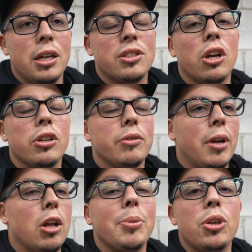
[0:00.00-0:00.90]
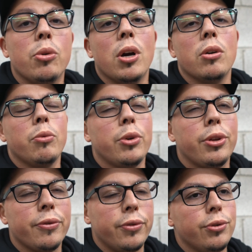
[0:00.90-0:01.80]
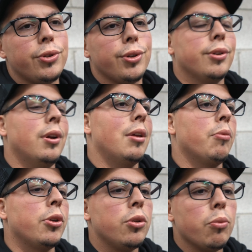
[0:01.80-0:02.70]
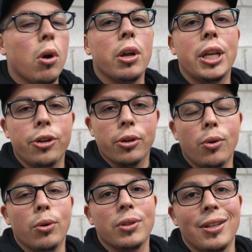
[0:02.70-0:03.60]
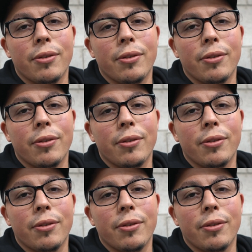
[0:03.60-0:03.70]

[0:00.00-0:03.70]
It's not helping you out with your future and what you want and your goals.